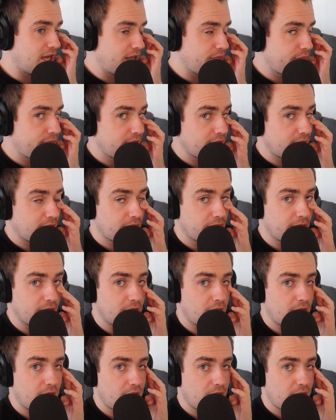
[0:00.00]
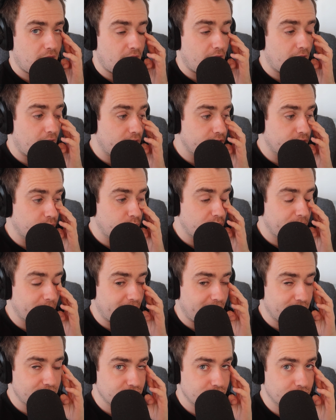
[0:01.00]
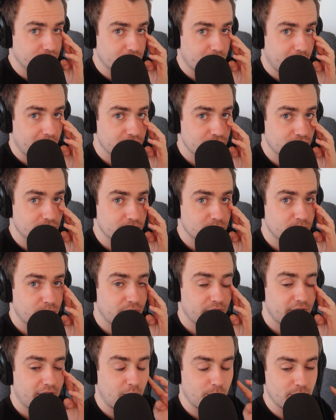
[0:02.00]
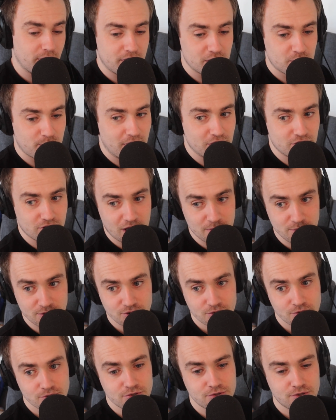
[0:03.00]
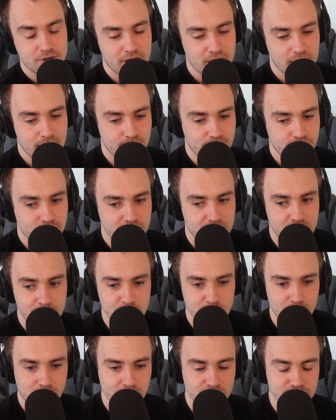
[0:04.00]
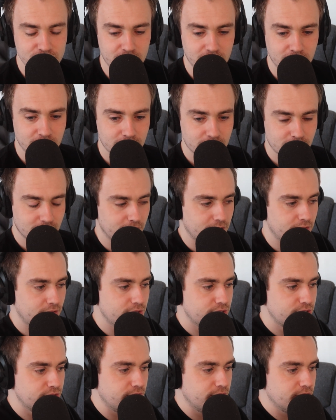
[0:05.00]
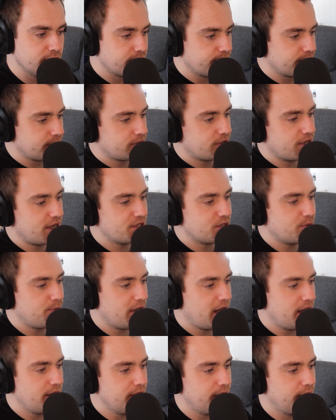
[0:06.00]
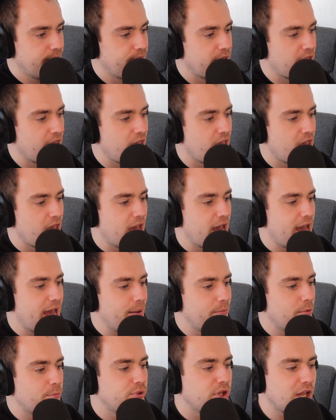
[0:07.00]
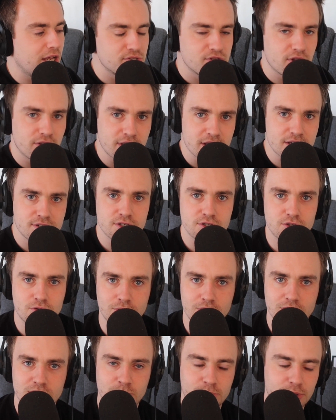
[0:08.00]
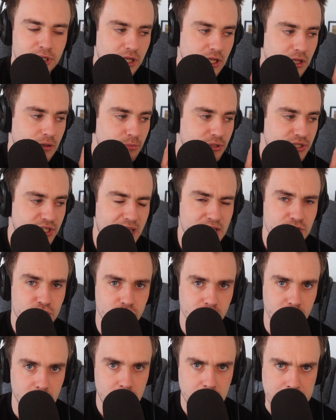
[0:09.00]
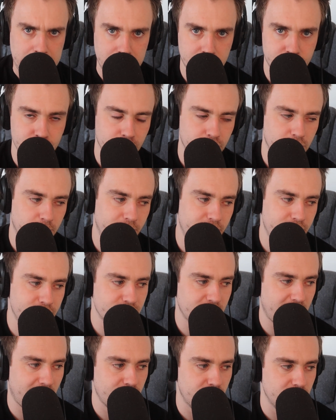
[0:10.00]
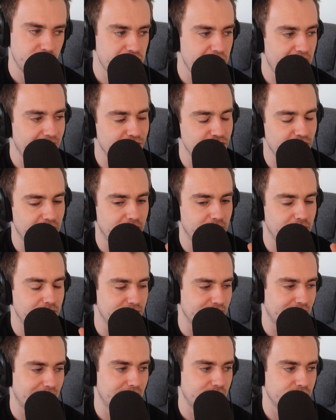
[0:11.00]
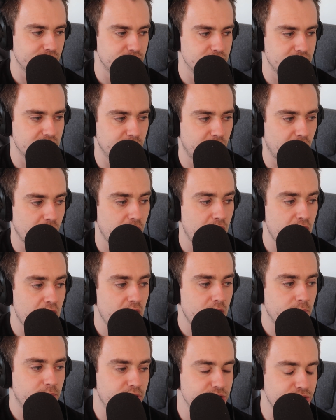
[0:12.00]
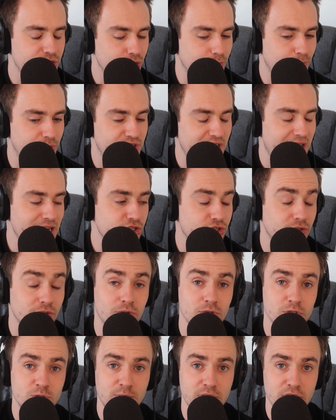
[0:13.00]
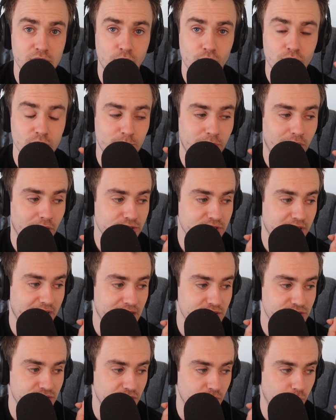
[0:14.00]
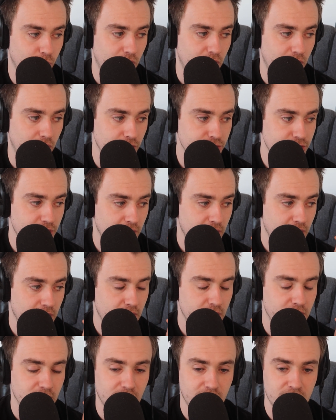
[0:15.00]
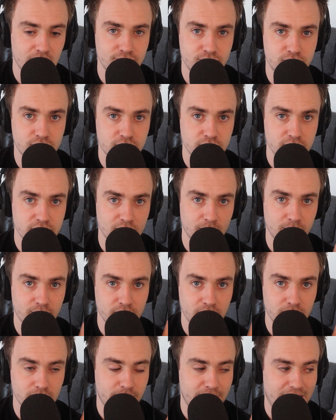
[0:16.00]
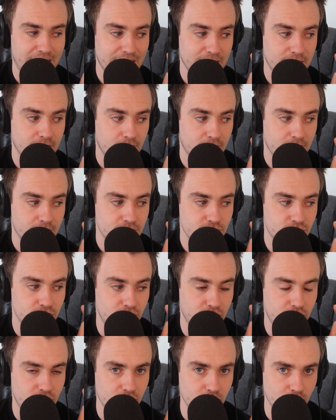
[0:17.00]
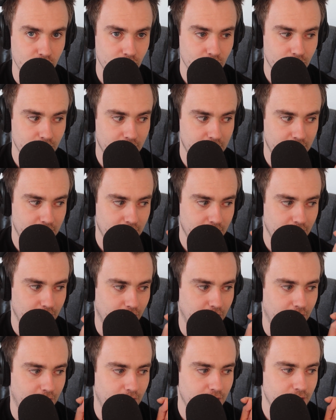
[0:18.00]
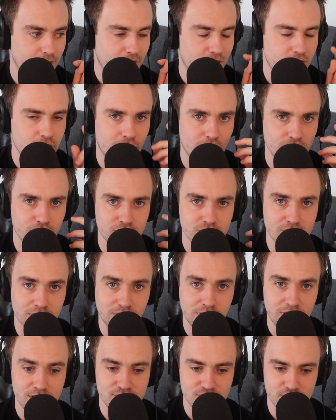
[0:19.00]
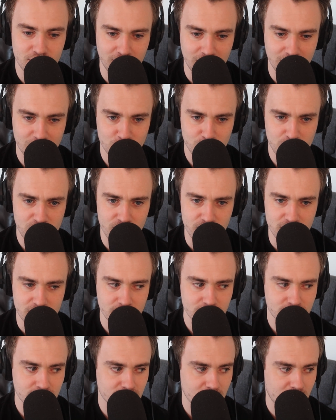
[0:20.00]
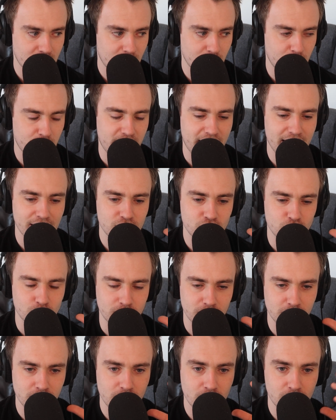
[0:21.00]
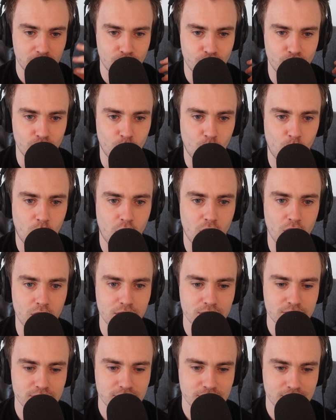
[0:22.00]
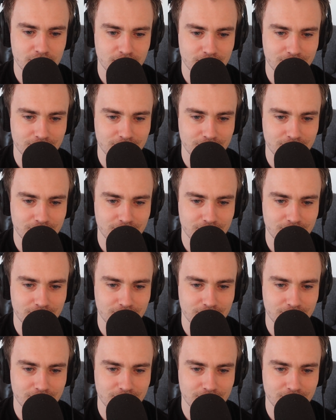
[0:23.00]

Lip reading: I think that that we might answer those questions, but that'll be in a special episode to keep you all listening later in the series. So that's the plan there. Plus, this is going to be potentially, don't know about this, can't really fact check it because I can't listen to them all, but this is potentially going to be the only podcast in the world that gives something back to you. Okay? Not just a listening experience, but actual rewards.